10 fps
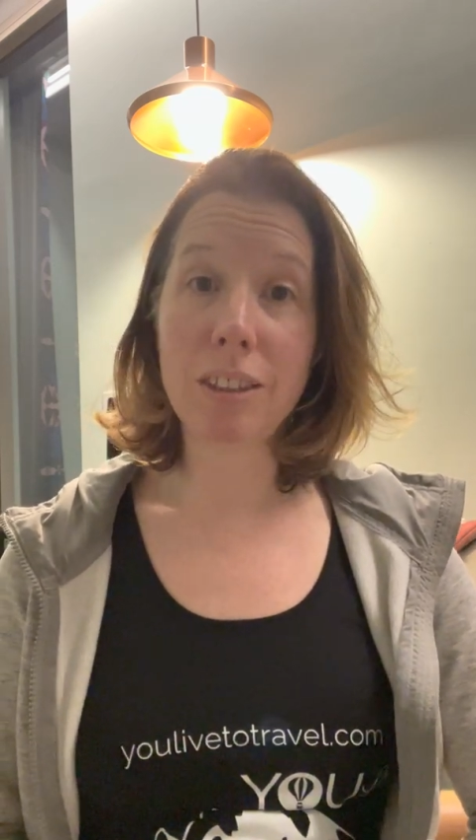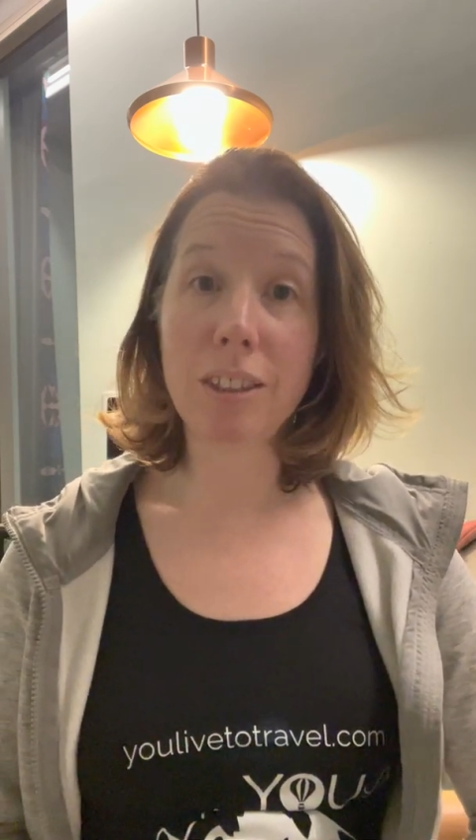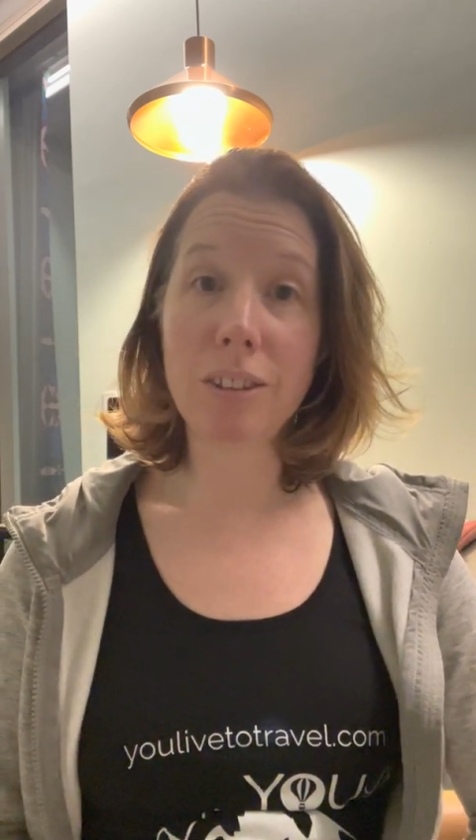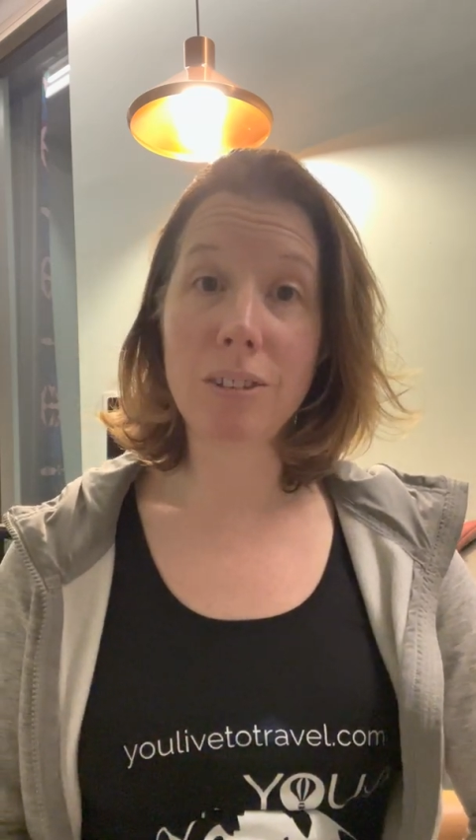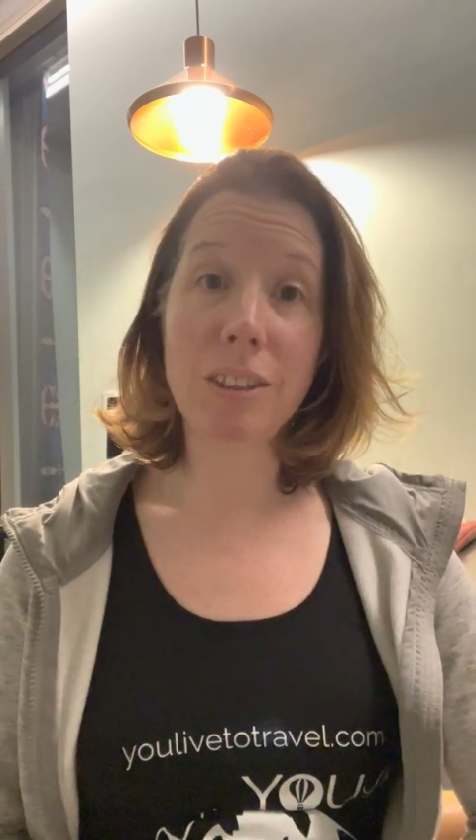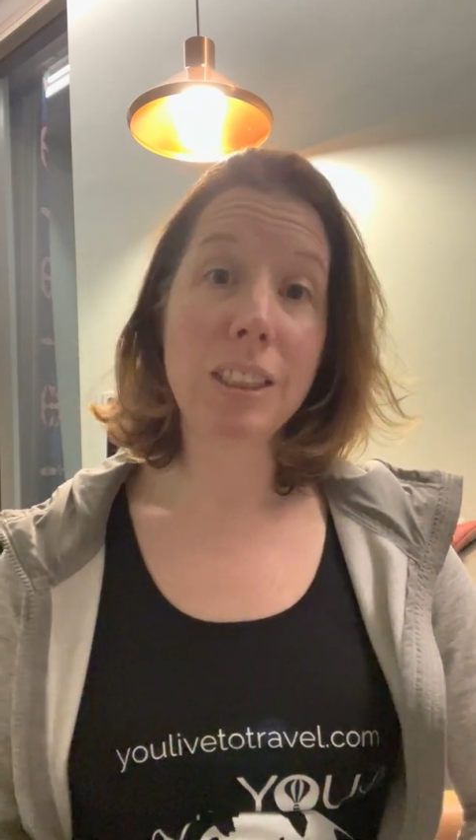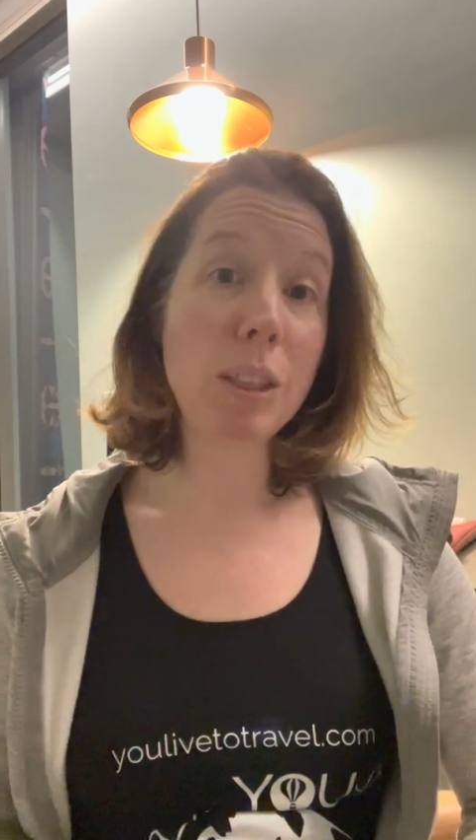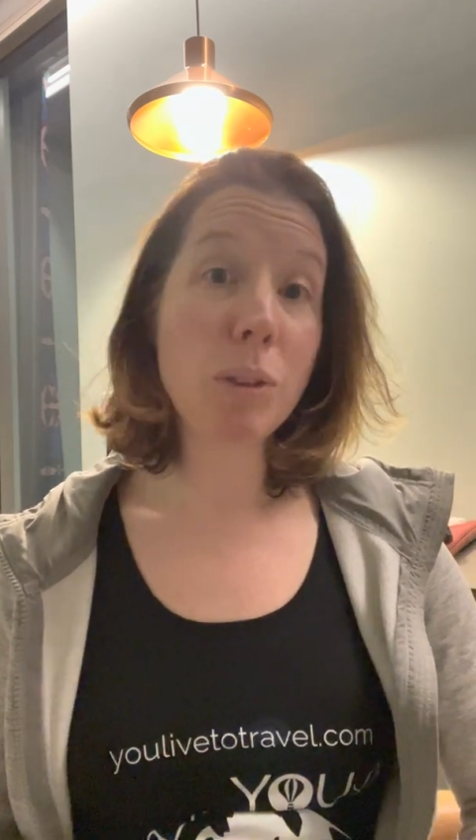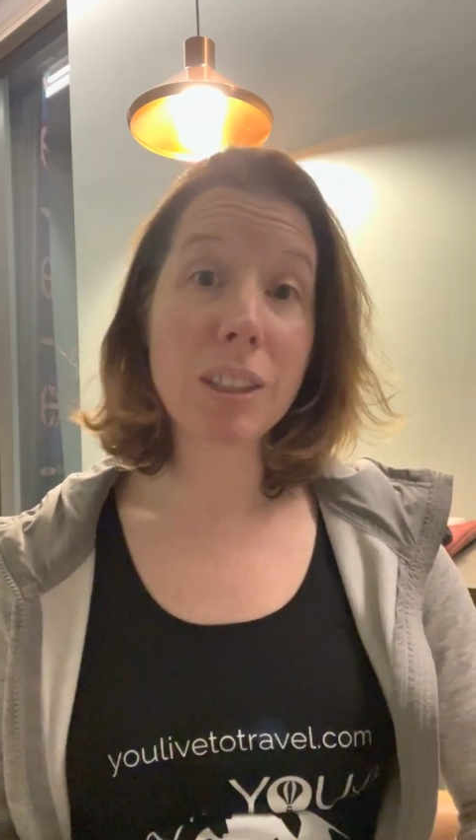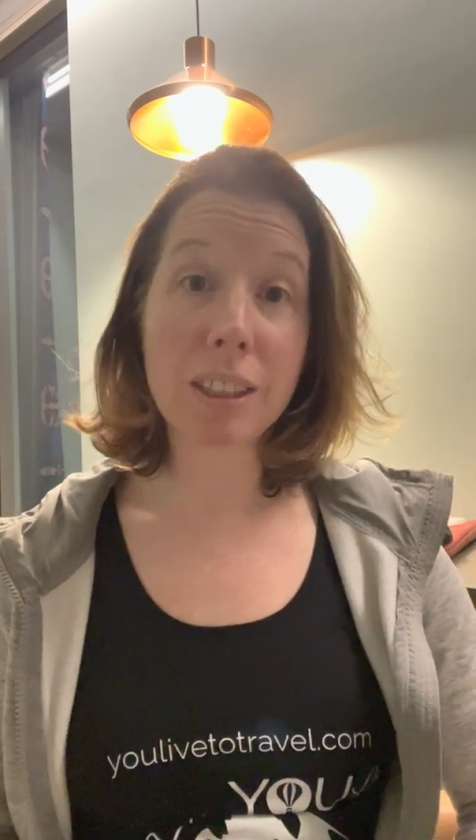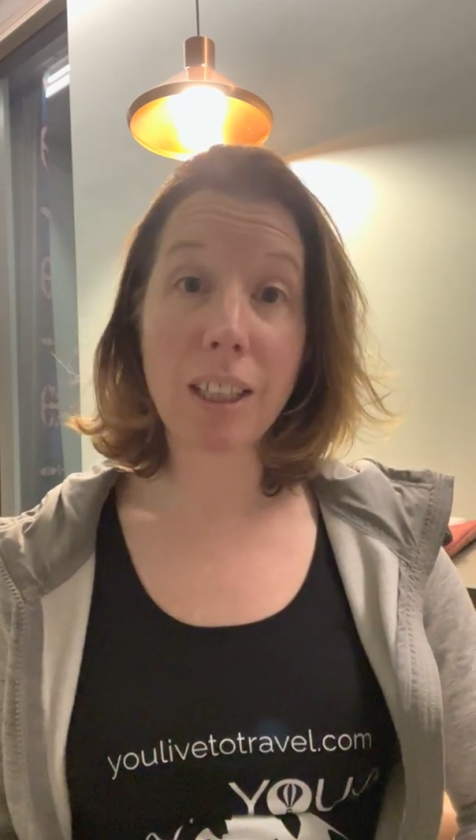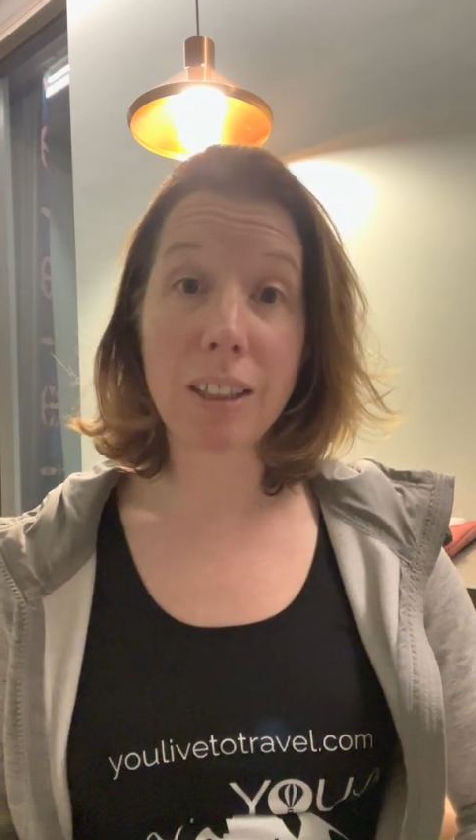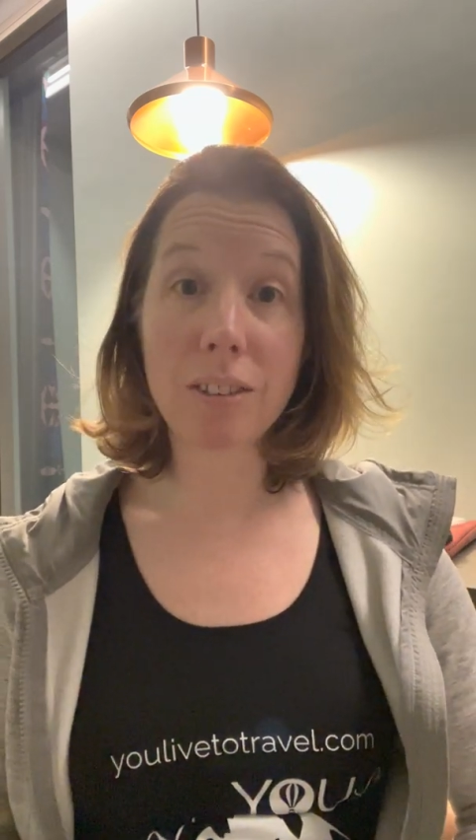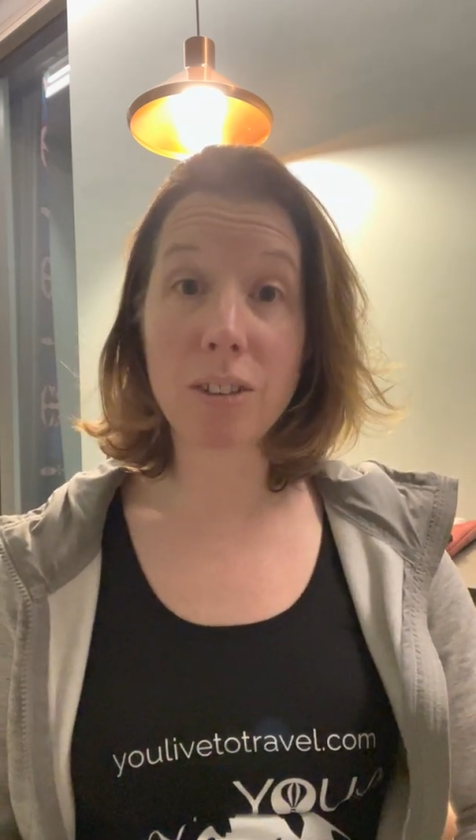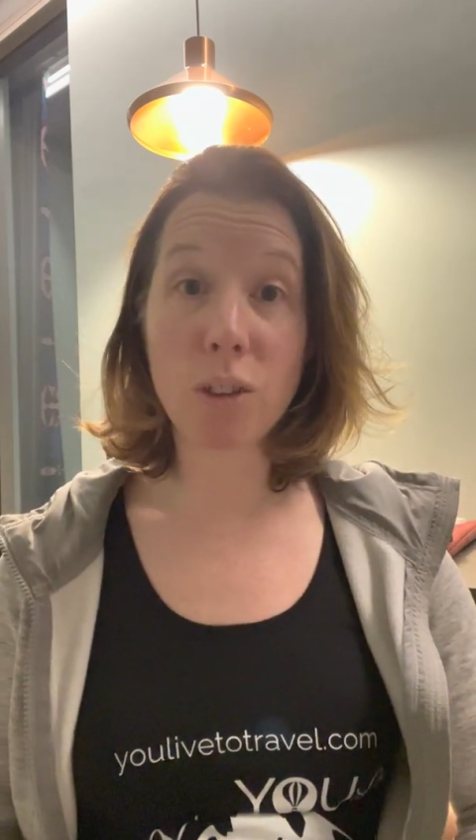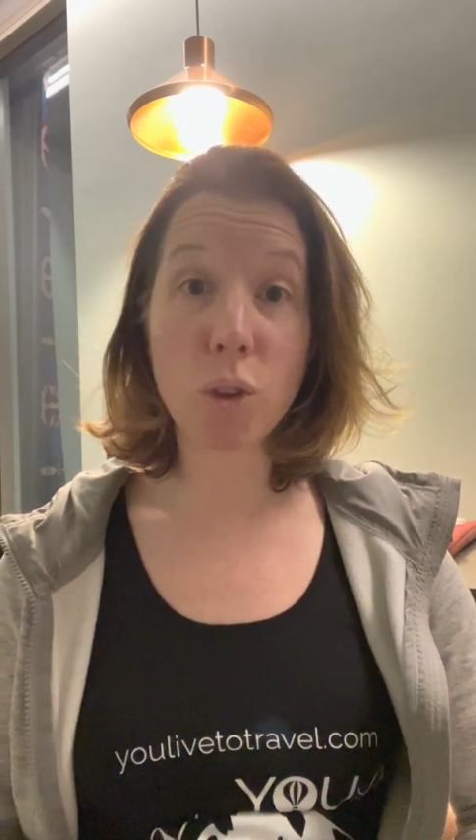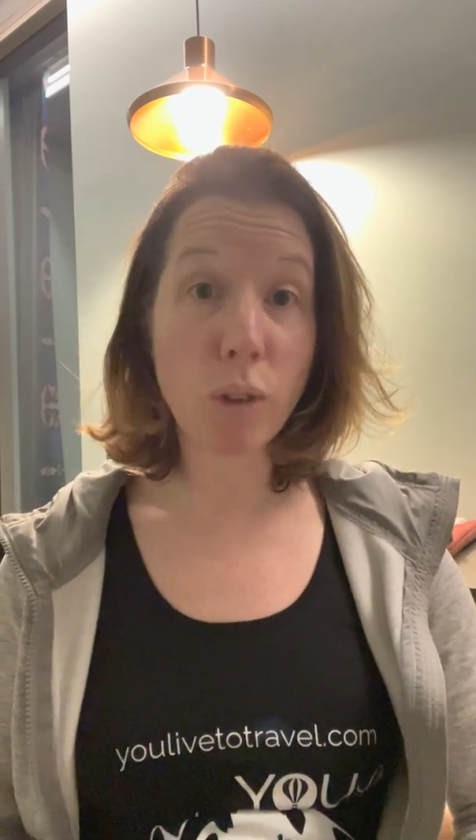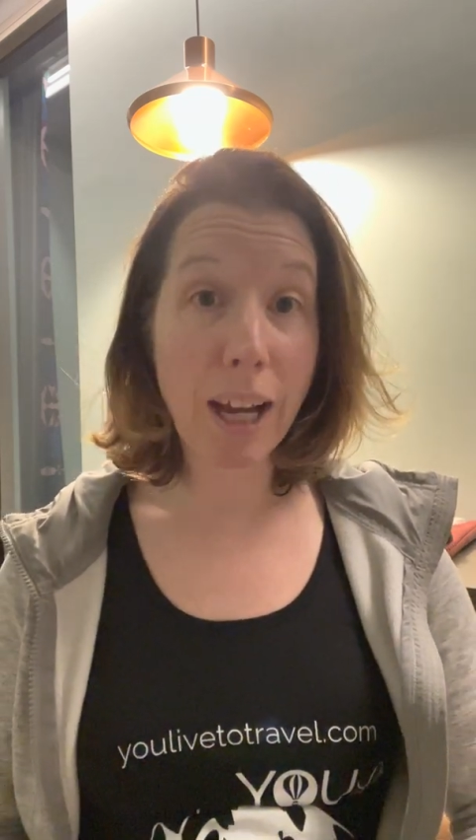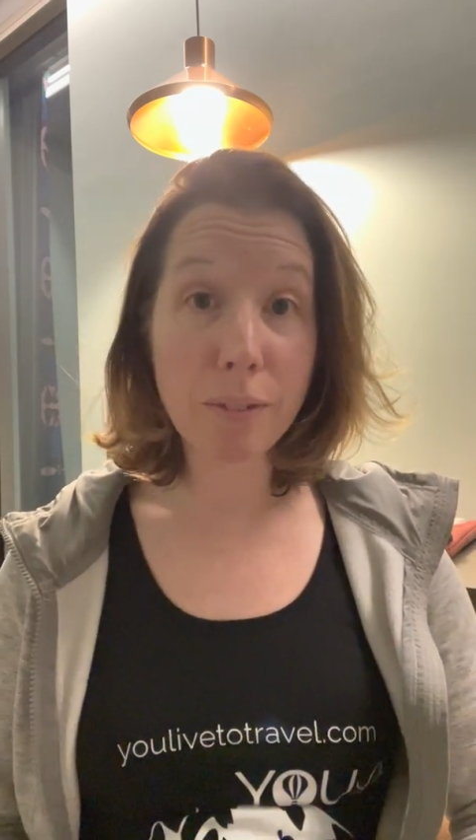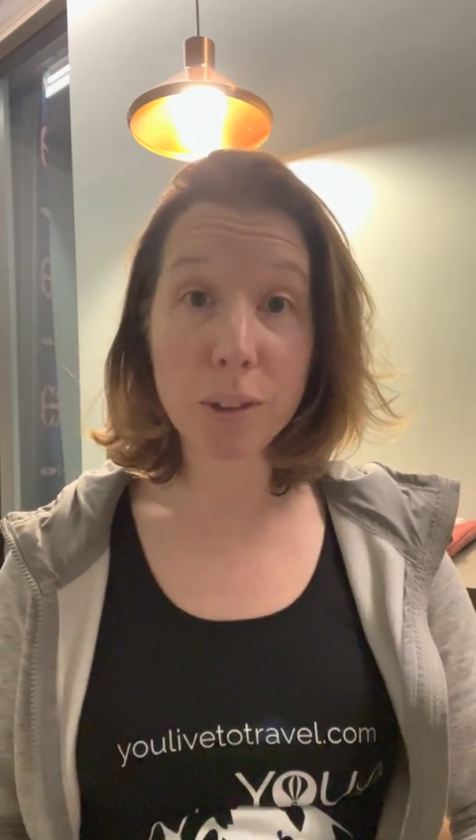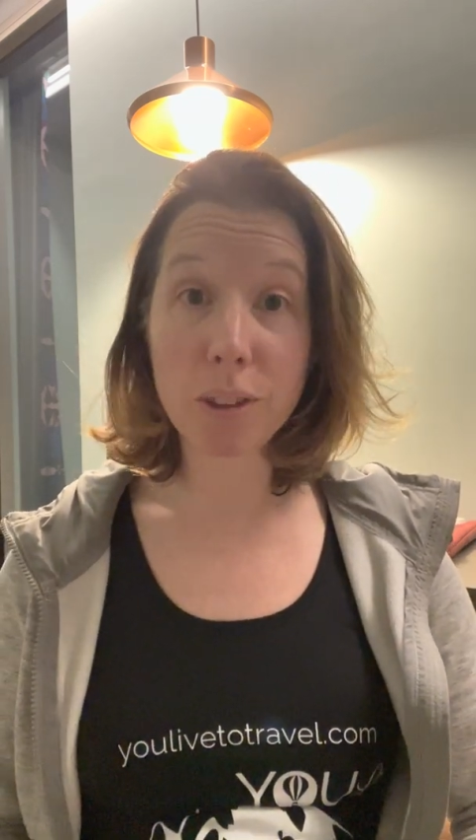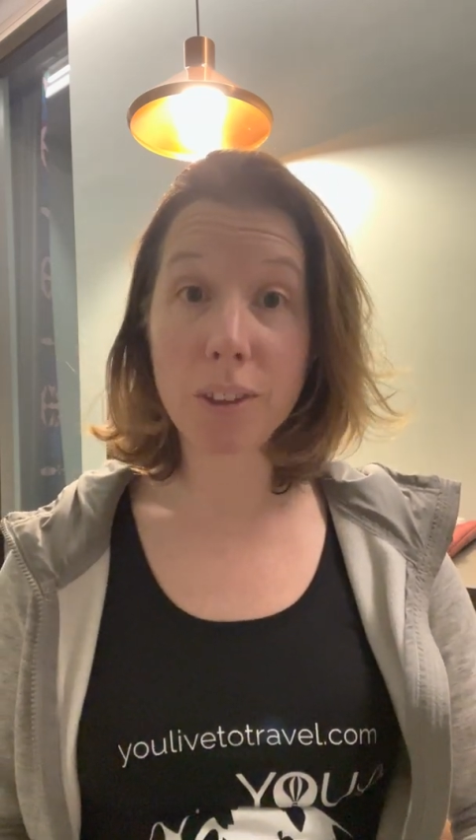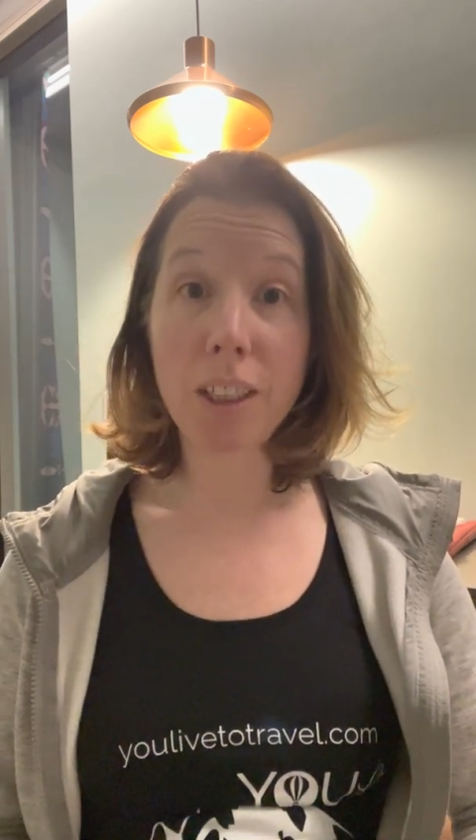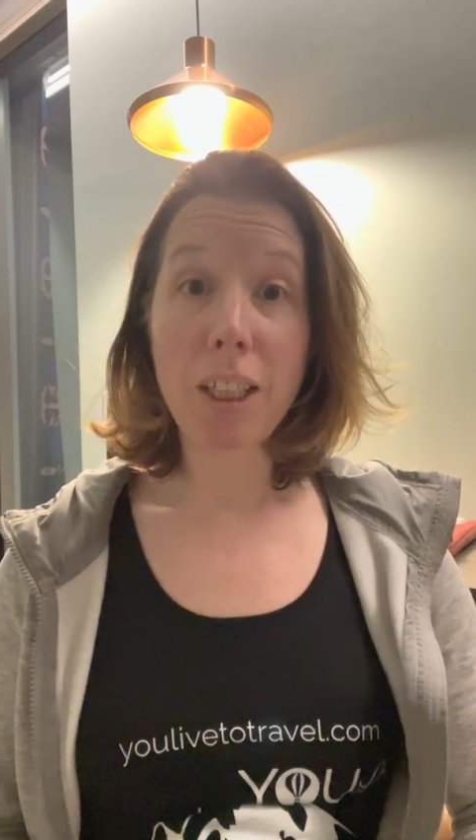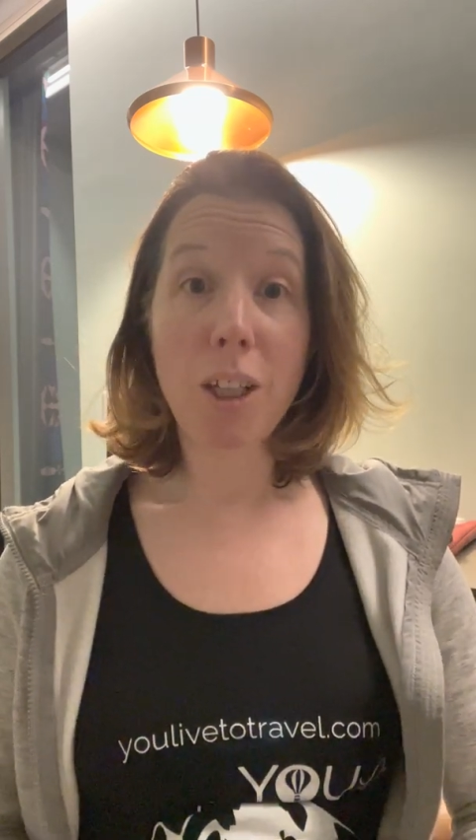to see what it's like to travel